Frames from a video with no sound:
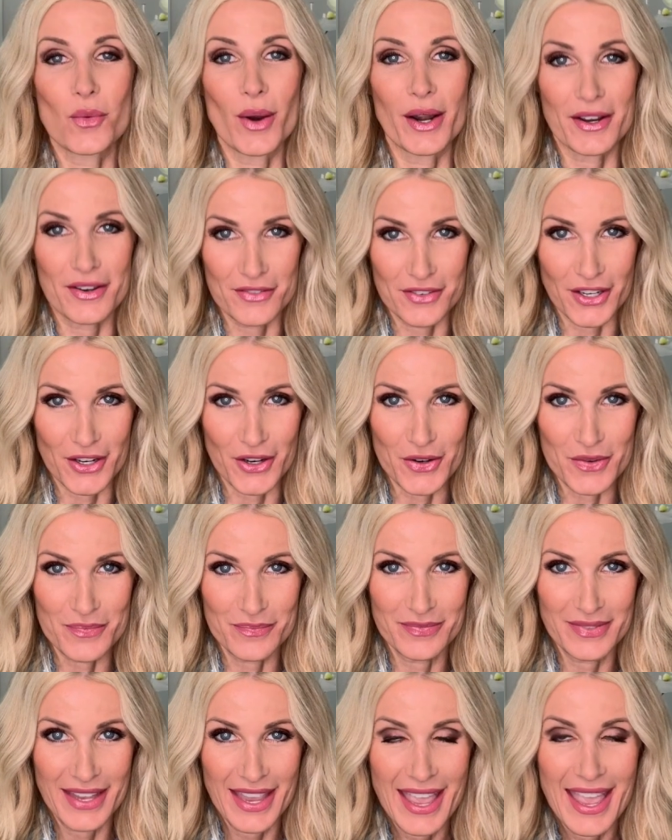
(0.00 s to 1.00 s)
one of
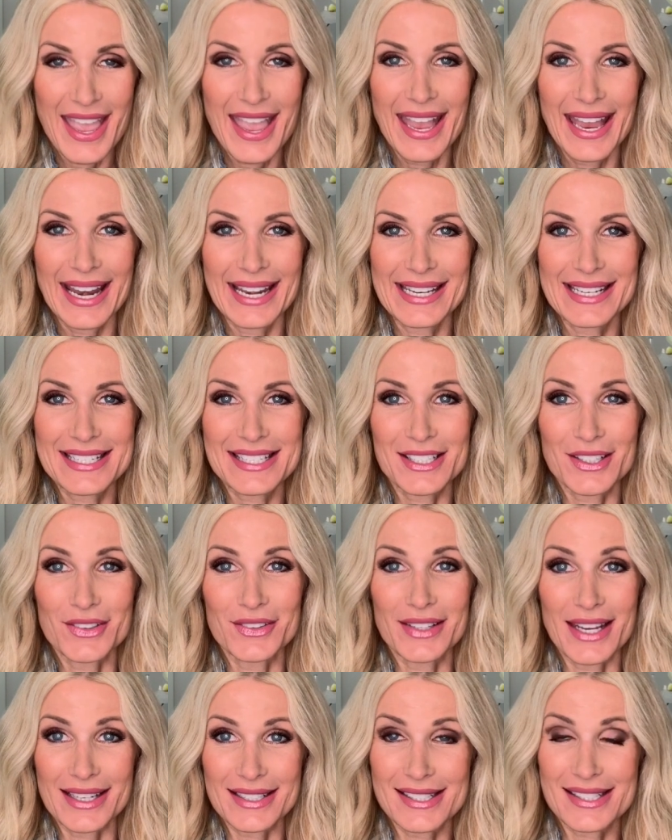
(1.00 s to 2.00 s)
you. And
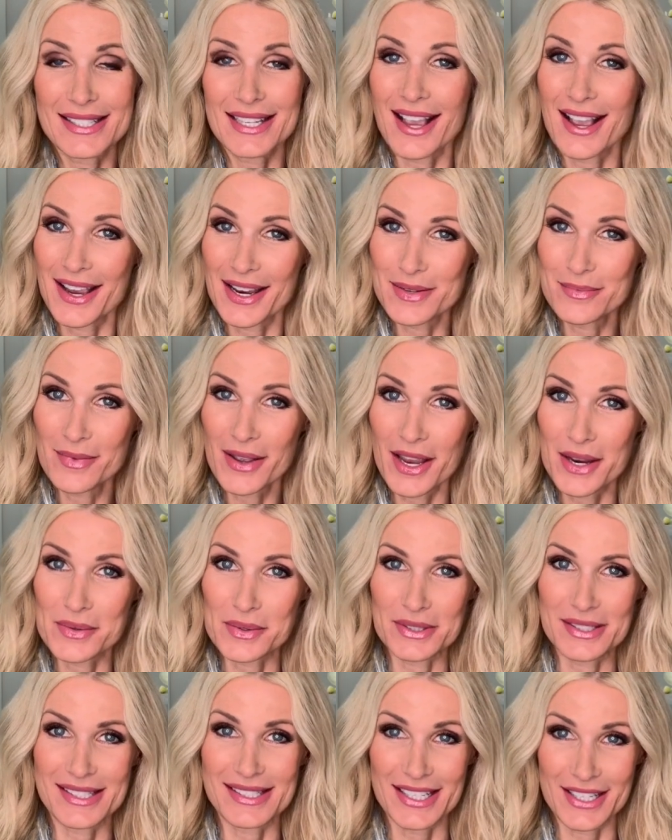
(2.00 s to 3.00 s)
until next time, I
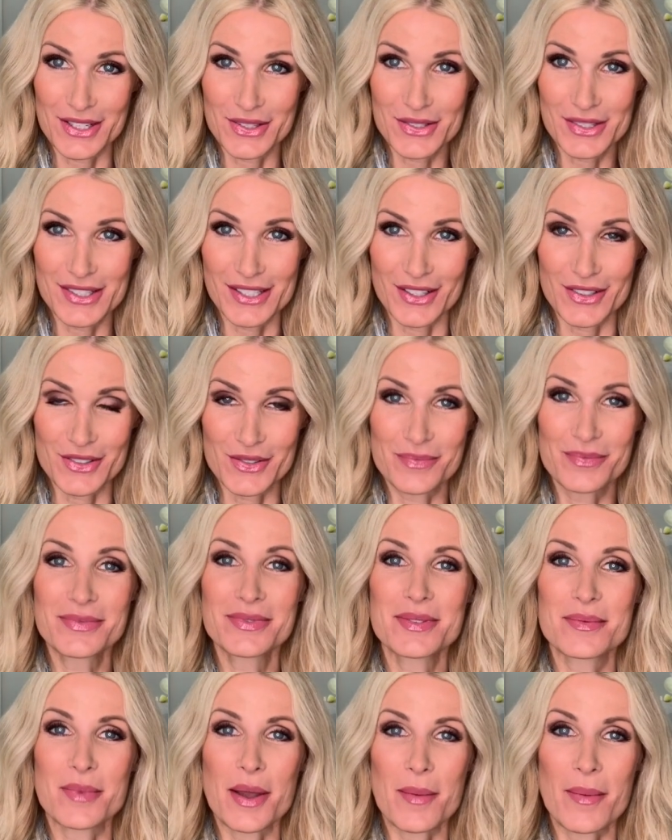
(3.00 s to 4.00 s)
will see you soon.
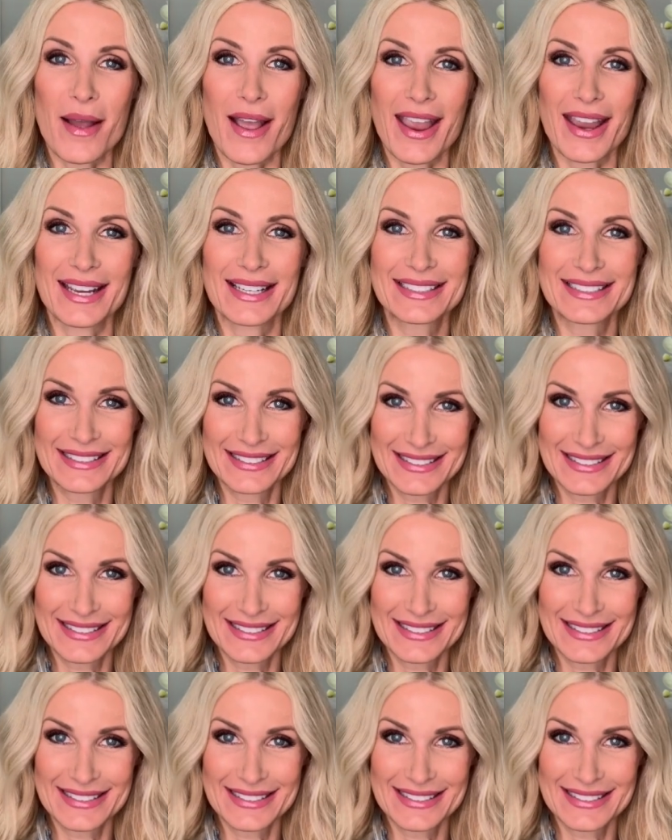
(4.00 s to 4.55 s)
Bye-bye.